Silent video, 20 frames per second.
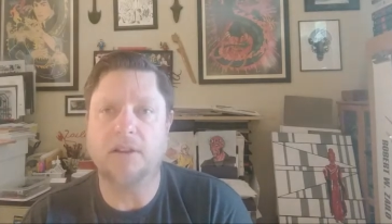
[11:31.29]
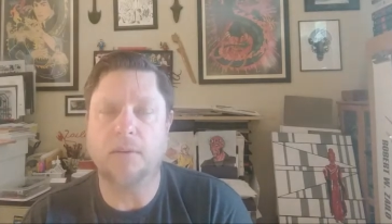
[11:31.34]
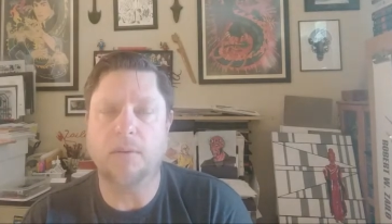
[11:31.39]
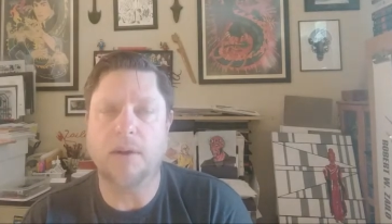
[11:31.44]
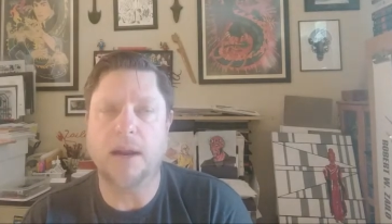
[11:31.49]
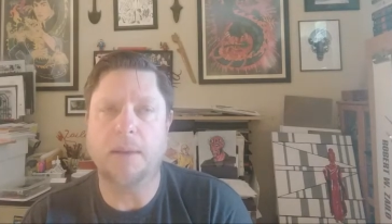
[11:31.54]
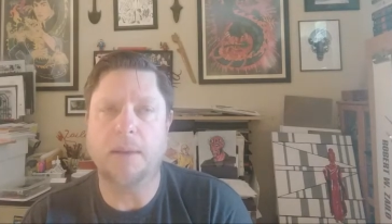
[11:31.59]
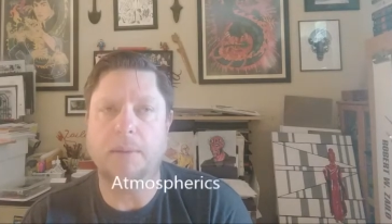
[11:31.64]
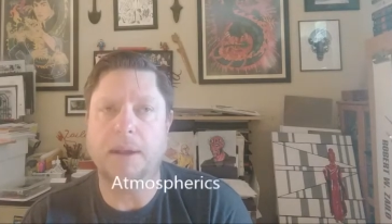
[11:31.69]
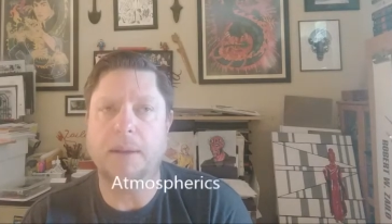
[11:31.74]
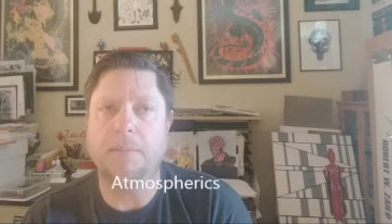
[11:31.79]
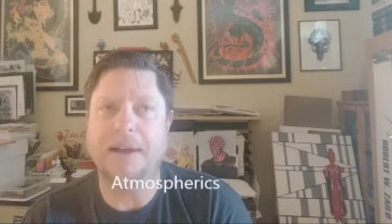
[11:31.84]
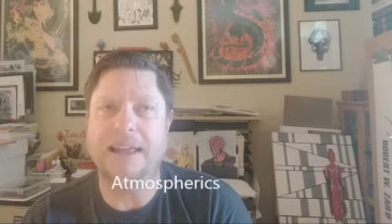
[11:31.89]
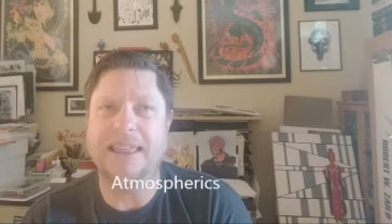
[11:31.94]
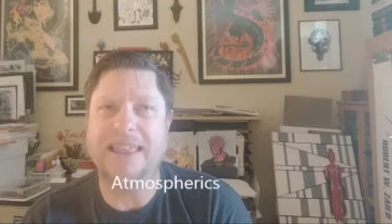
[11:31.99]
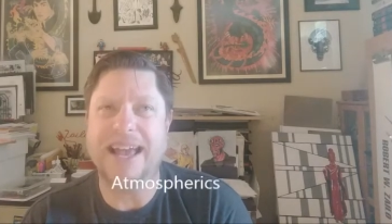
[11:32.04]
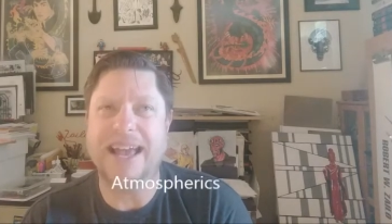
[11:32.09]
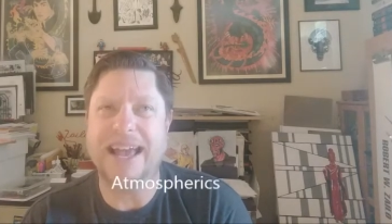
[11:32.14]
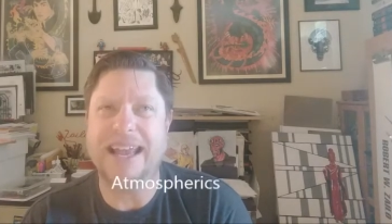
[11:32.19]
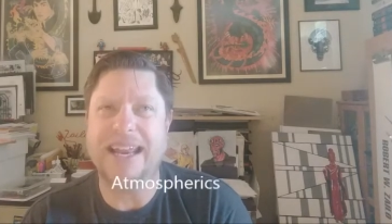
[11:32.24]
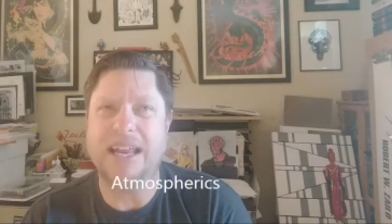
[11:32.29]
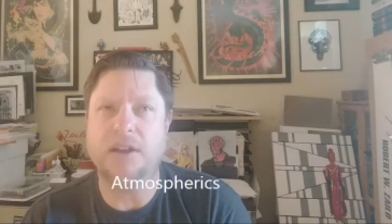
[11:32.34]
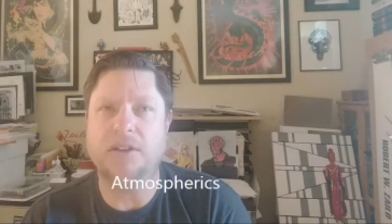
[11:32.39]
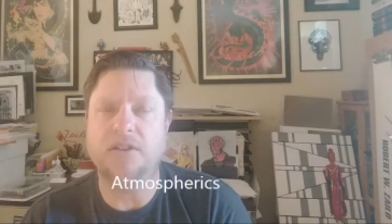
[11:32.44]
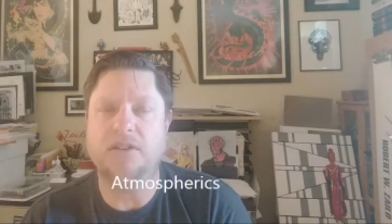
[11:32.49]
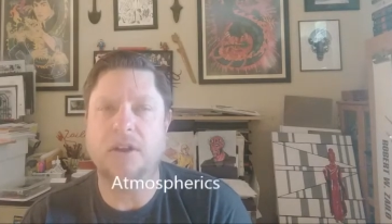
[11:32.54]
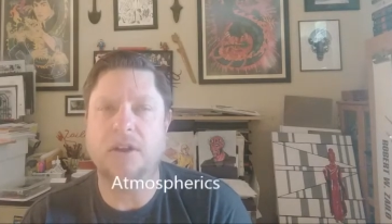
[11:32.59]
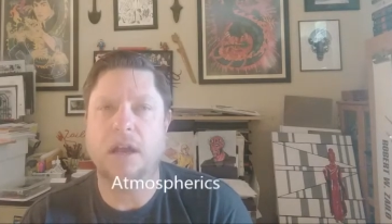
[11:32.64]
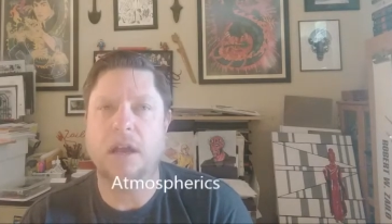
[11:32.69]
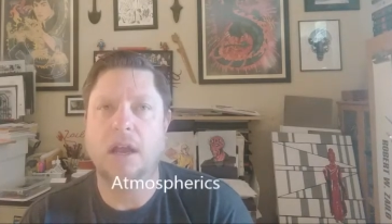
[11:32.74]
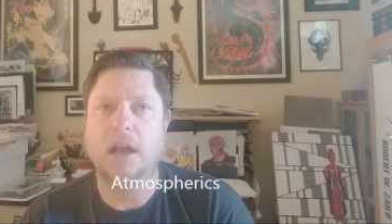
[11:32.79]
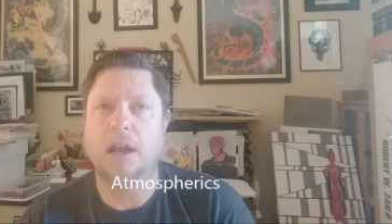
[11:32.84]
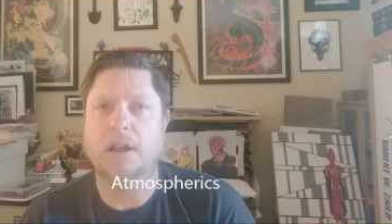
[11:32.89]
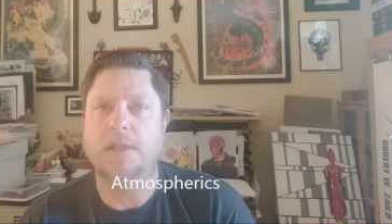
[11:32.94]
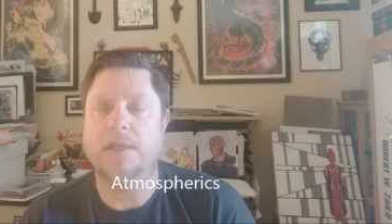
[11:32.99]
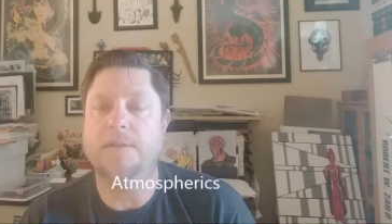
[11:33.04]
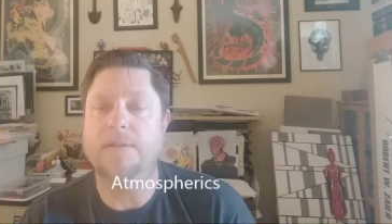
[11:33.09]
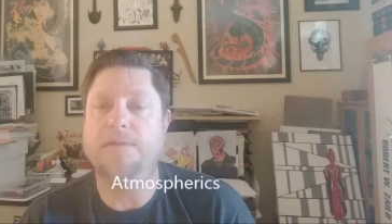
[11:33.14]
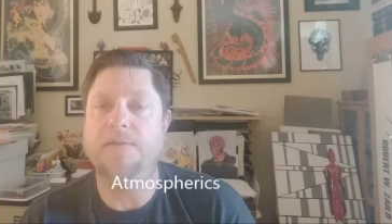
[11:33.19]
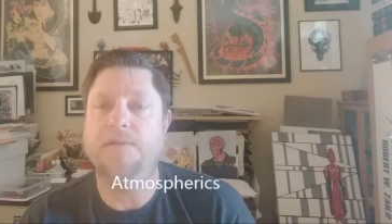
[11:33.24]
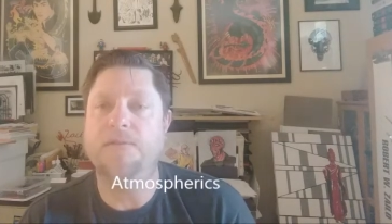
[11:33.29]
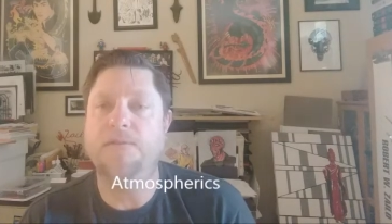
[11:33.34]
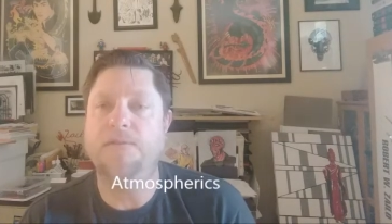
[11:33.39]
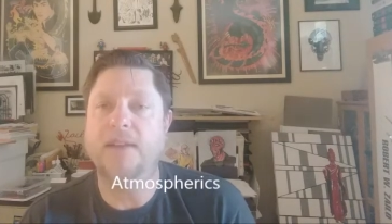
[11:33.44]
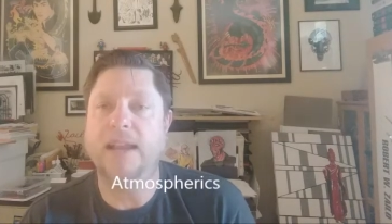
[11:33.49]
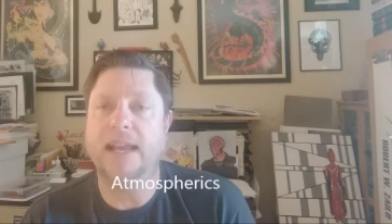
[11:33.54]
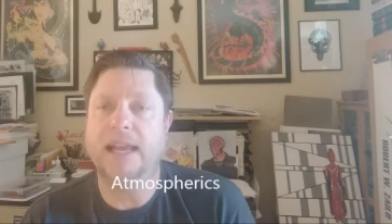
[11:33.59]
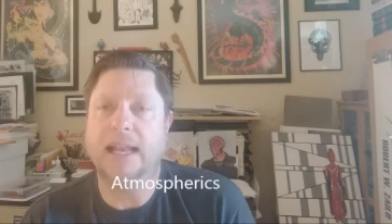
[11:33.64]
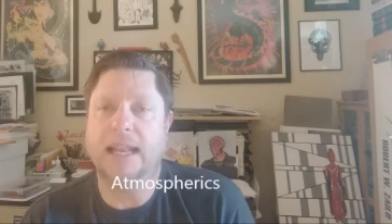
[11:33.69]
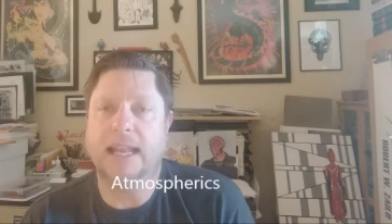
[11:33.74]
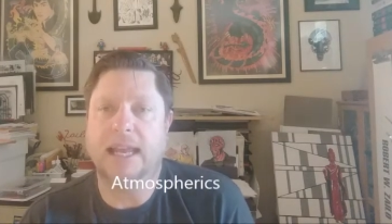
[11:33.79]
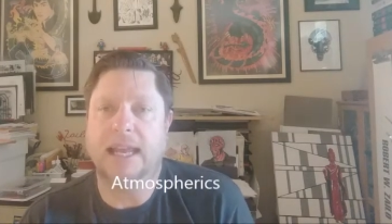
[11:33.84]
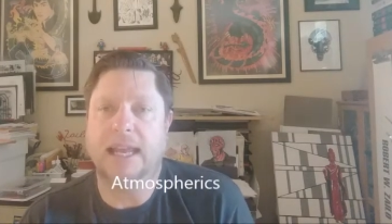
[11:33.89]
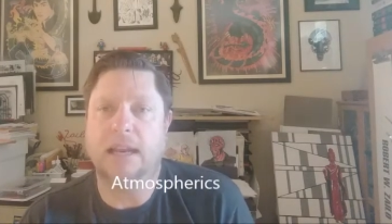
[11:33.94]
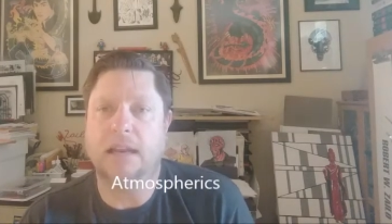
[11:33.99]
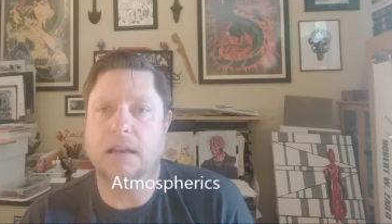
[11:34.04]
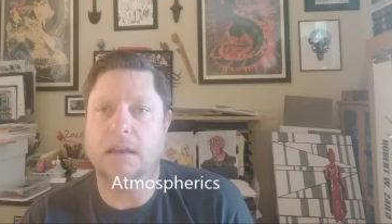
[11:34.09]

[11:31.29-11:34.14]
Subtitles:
and what I mean by that is the feeling,